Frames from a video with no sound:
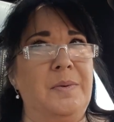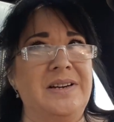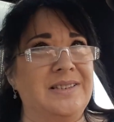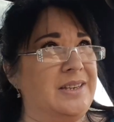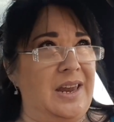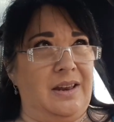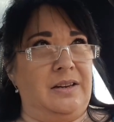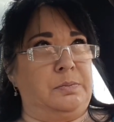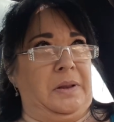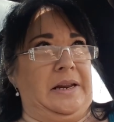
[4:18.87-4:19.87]
I'm going to say
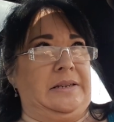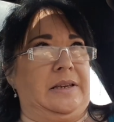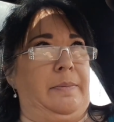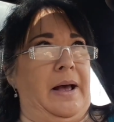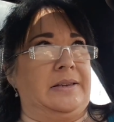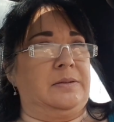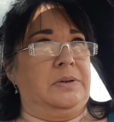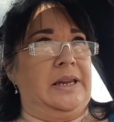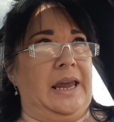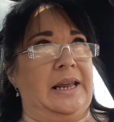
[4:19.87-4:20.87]
it as plain as I
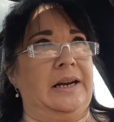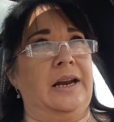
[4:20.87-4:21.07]
possibly can.